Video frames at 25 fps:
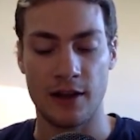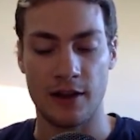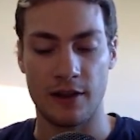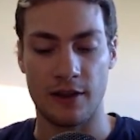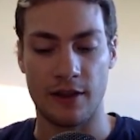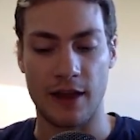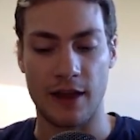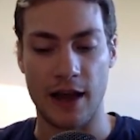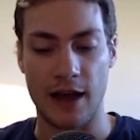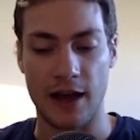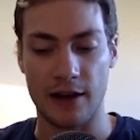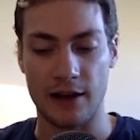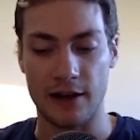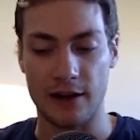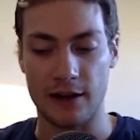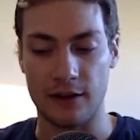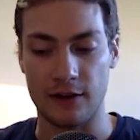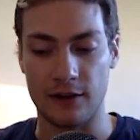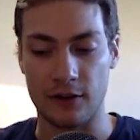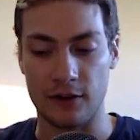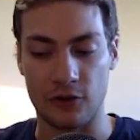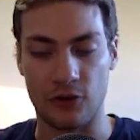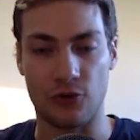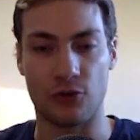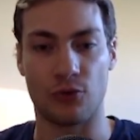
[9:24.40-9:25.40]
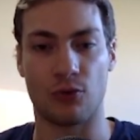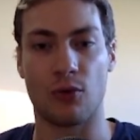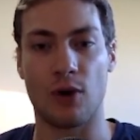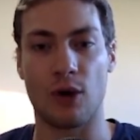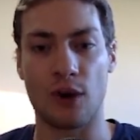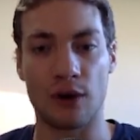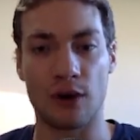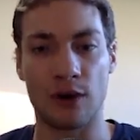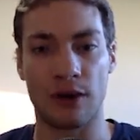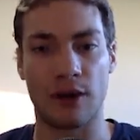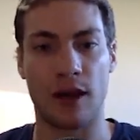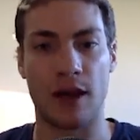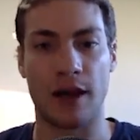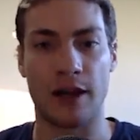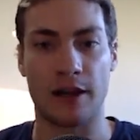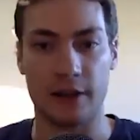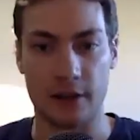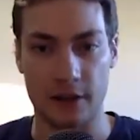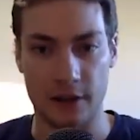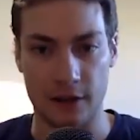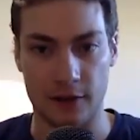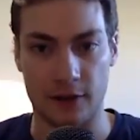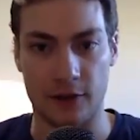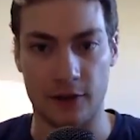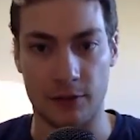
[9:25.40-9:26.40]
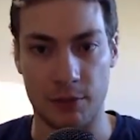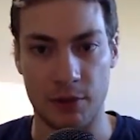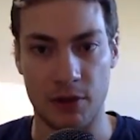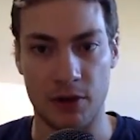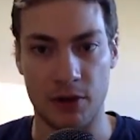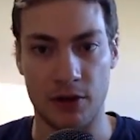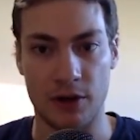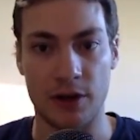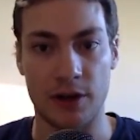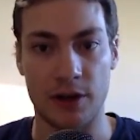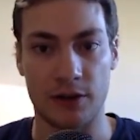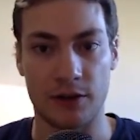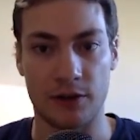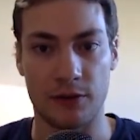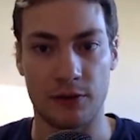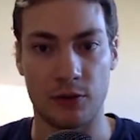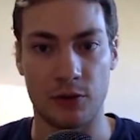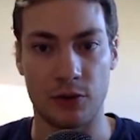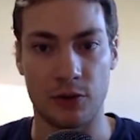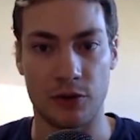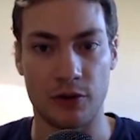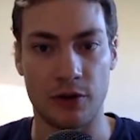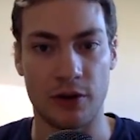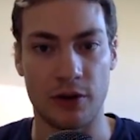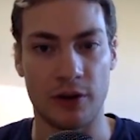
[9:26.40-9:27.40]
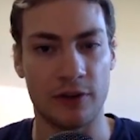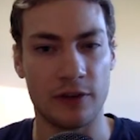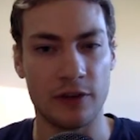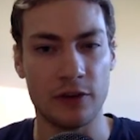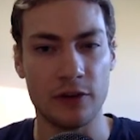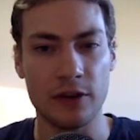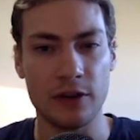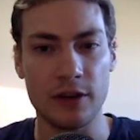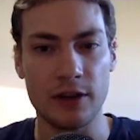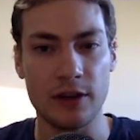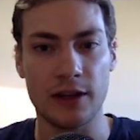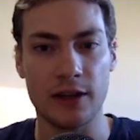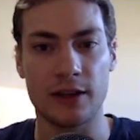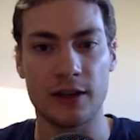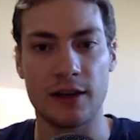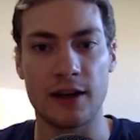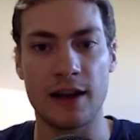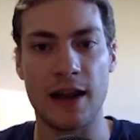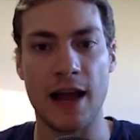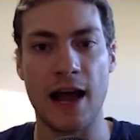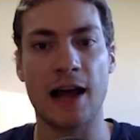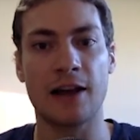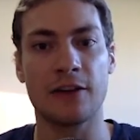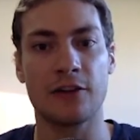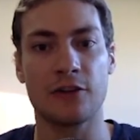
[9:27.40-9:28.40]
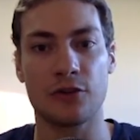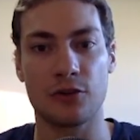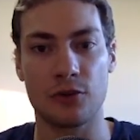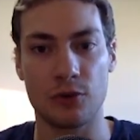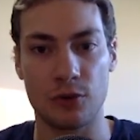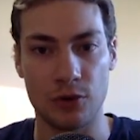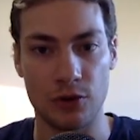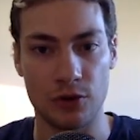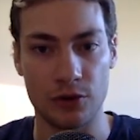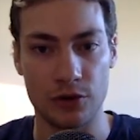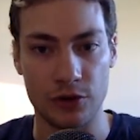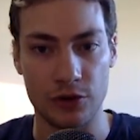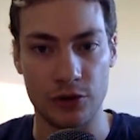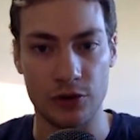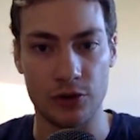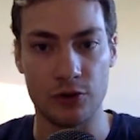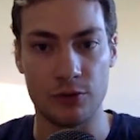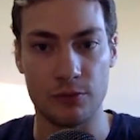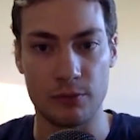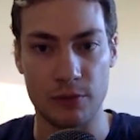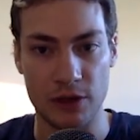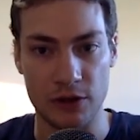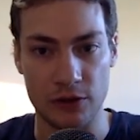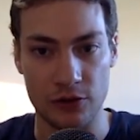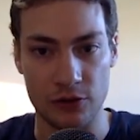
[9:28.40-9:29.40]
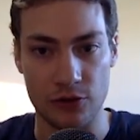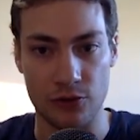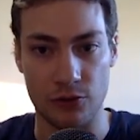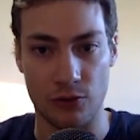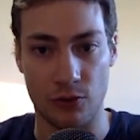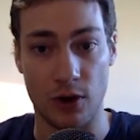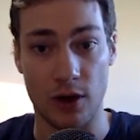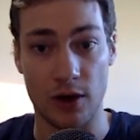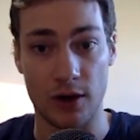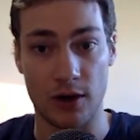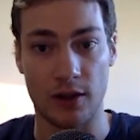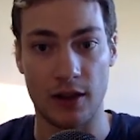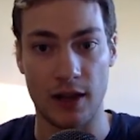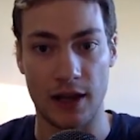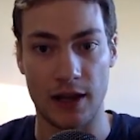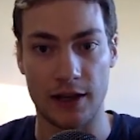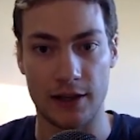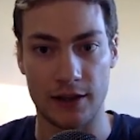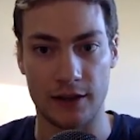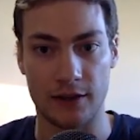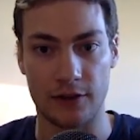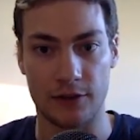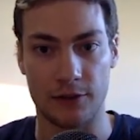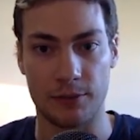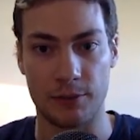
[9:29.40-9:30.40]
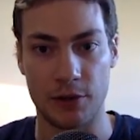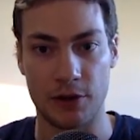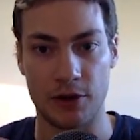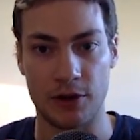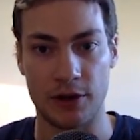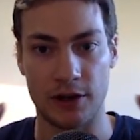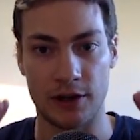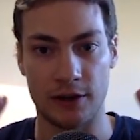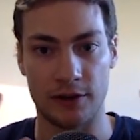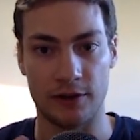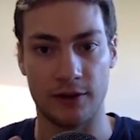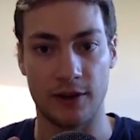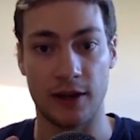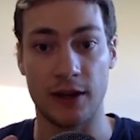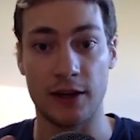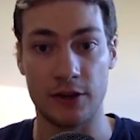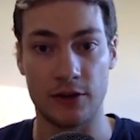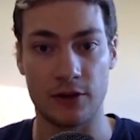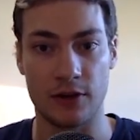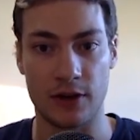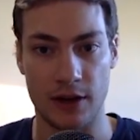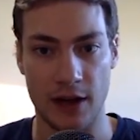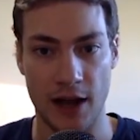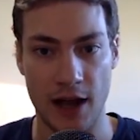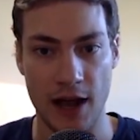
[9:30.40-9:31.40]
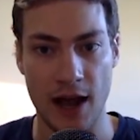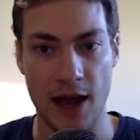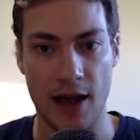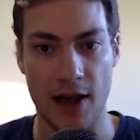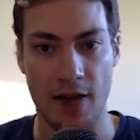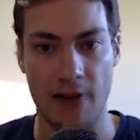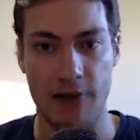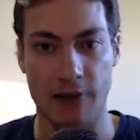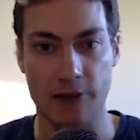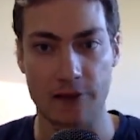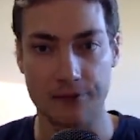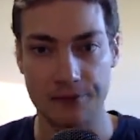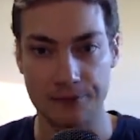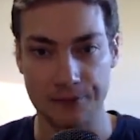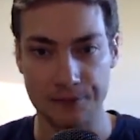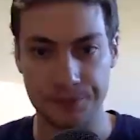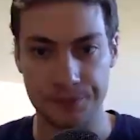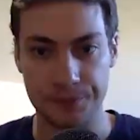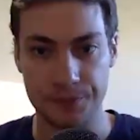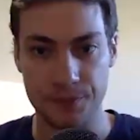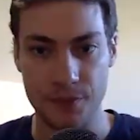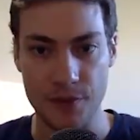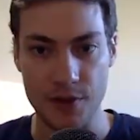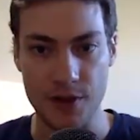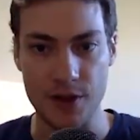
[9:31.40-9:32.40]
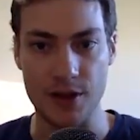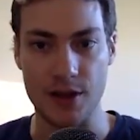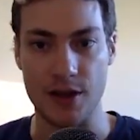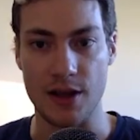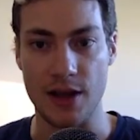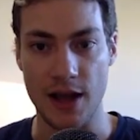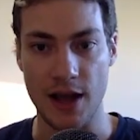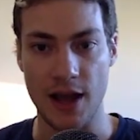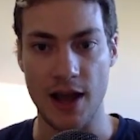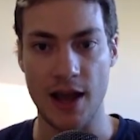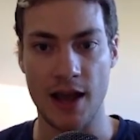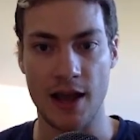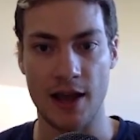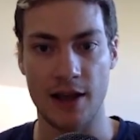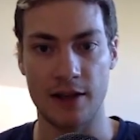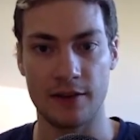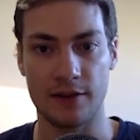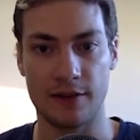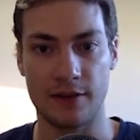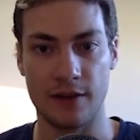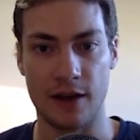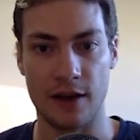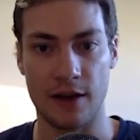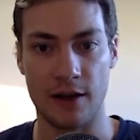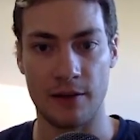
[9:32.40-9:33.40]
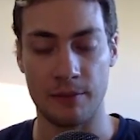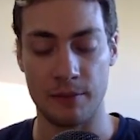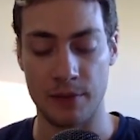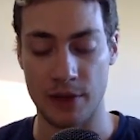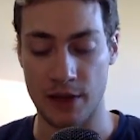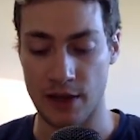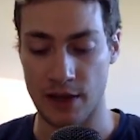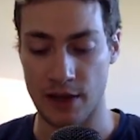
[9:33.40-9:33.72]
that is a drug like experience for you, right? It's the only like natural human drug like experience that you can have. And um,